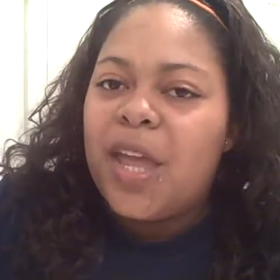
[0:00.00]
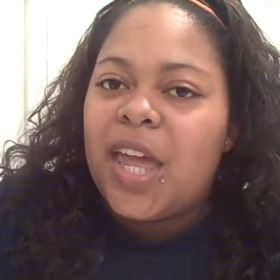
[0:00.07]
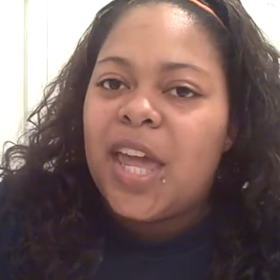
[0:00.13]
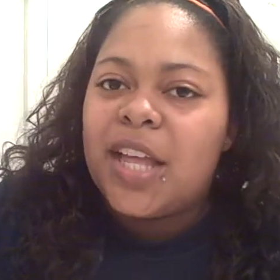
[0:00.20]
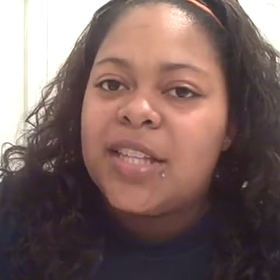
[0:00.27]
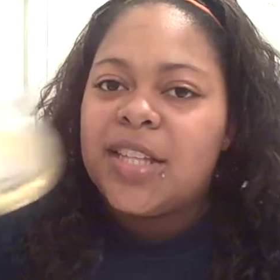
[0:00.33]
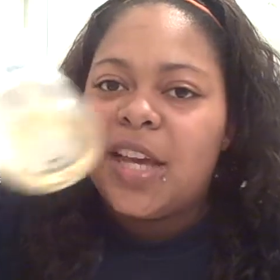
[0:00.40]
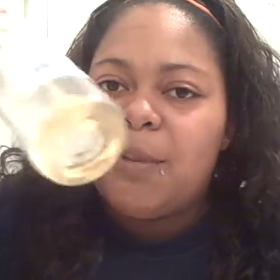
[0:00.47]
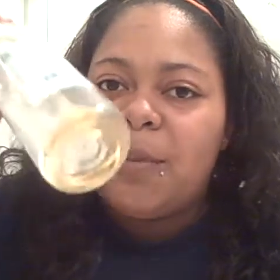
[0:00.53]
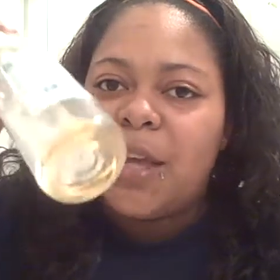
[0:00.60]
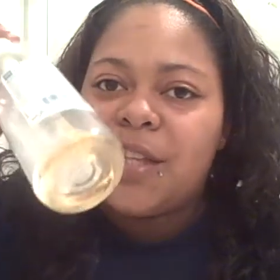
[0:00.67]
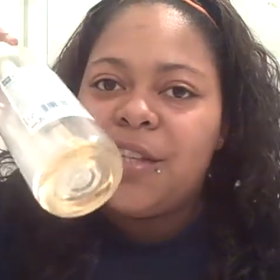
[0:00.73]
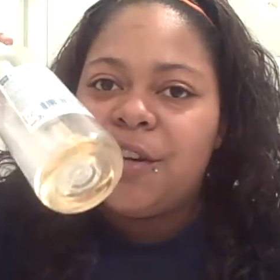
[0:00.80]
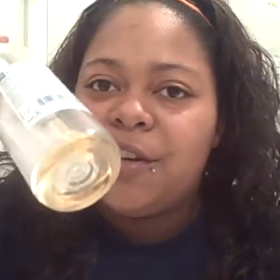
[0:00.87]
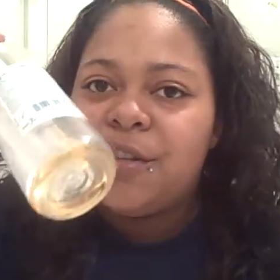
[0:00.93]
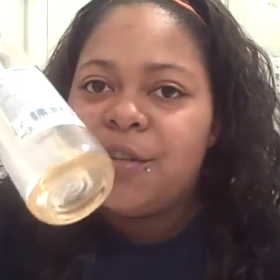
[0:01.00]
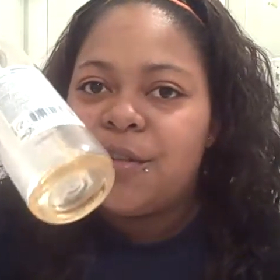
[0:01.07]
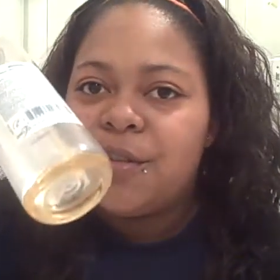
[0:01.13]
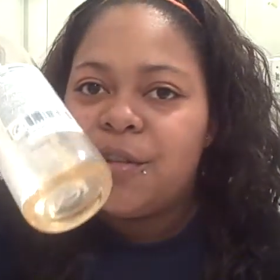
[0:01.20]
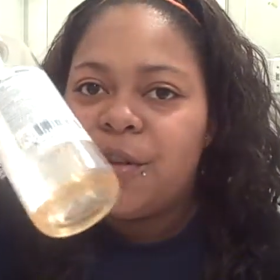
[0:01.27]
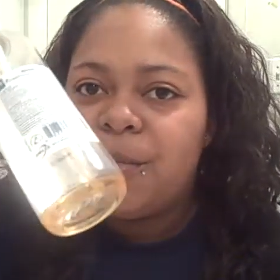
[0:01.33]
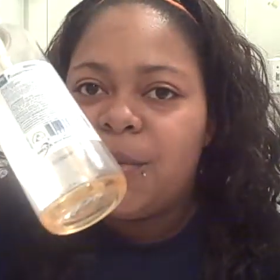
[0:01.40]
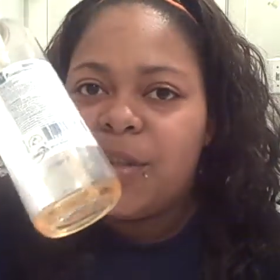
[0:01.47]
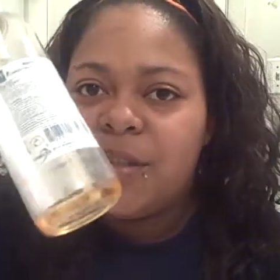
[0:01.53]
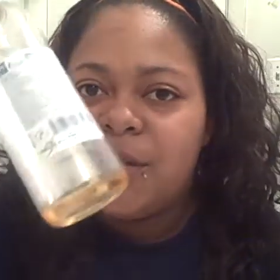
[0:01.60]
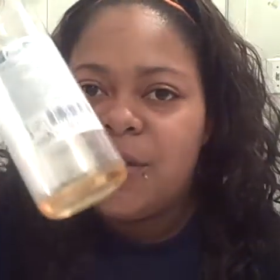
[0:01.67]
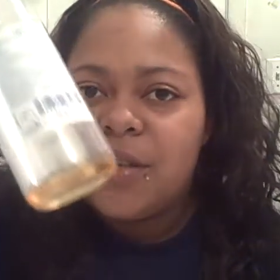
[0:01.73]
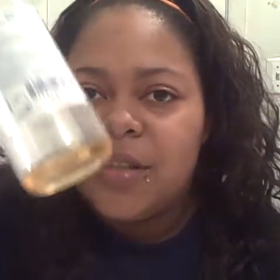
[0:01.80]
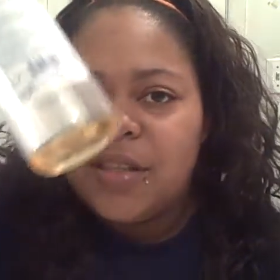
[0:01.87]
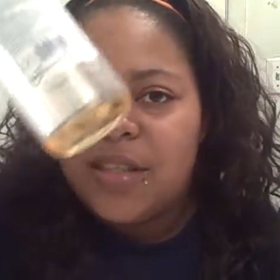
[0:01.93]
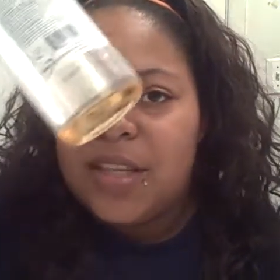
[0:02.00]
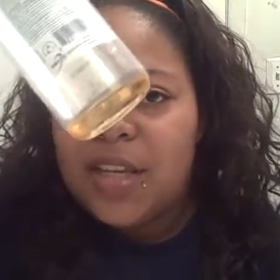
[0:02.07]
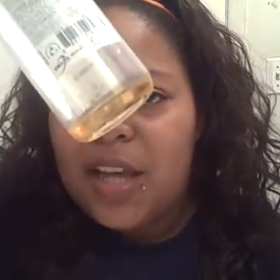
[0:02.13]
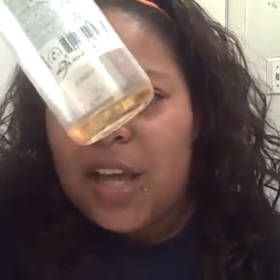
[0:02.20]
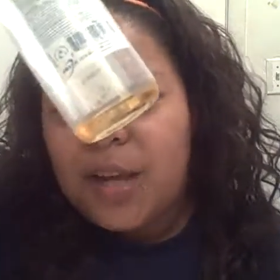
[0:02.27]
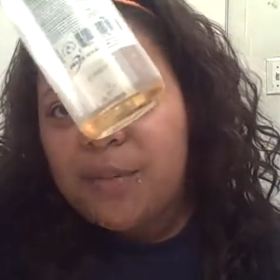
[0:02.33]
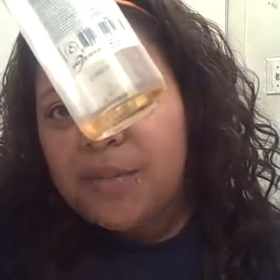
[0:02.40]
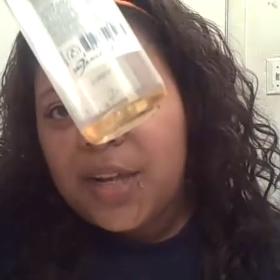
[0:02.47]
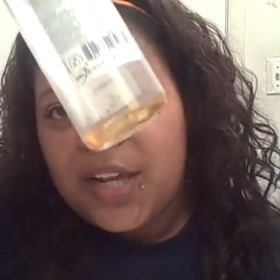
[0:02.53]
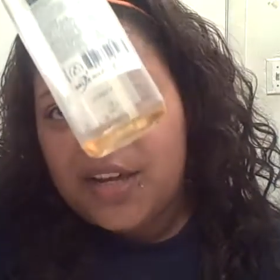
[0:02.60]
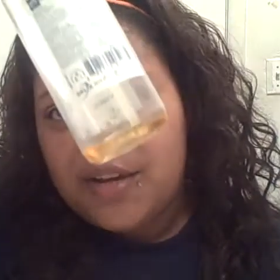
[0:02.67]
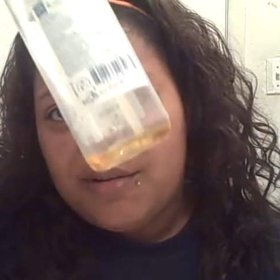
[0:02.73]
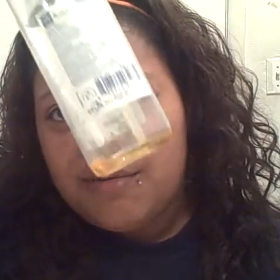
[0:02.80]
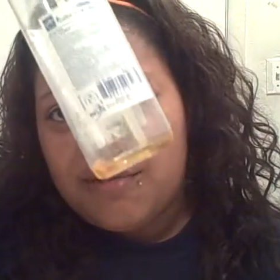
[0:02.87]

Antibacterial soap. As you can see, I'm like